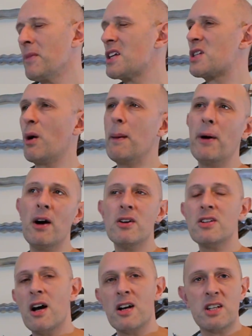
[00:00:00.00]
So I,
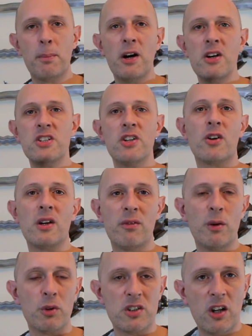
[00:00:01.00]
I, suppose you could,
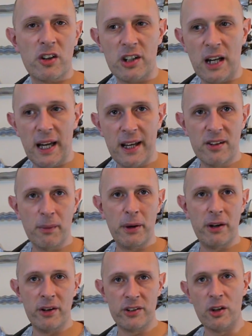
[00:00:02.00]
if you want to look at a later
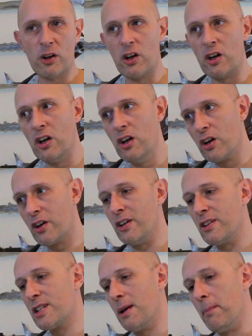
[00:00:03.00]
period, you could look
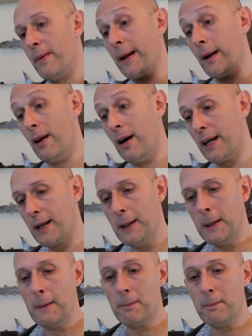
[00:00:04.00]
at something like